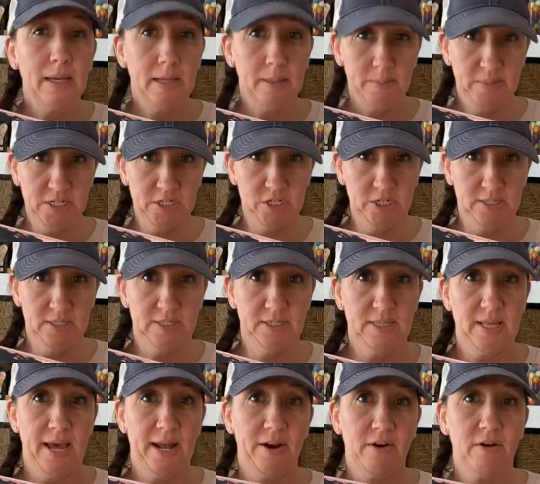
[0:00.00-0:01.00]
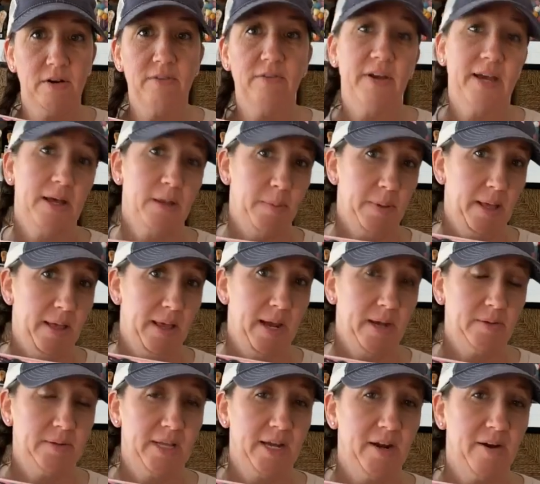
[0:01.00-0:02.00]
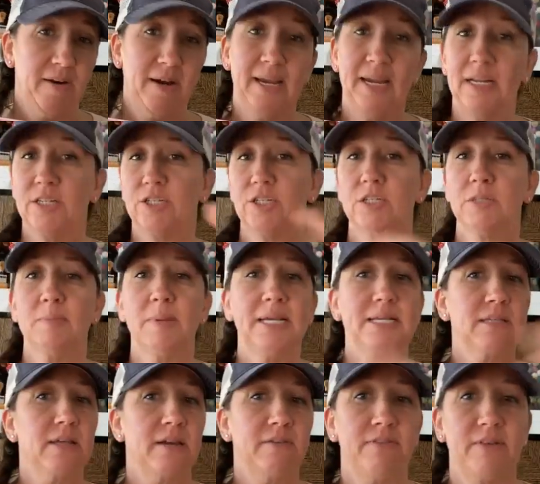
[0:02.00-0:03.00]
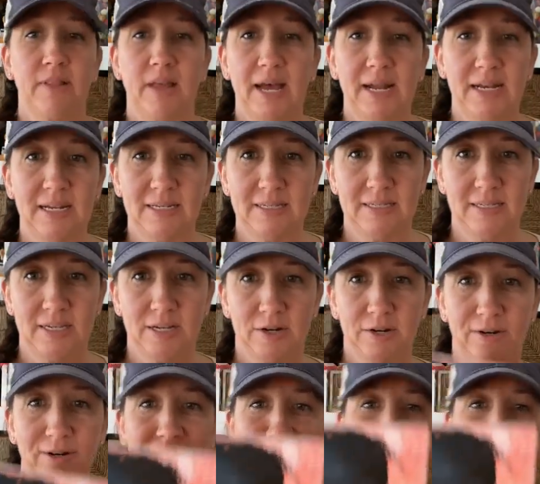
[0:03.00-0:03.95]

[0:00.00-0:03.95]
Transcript: images that are available out there. It just makes life a lot easier,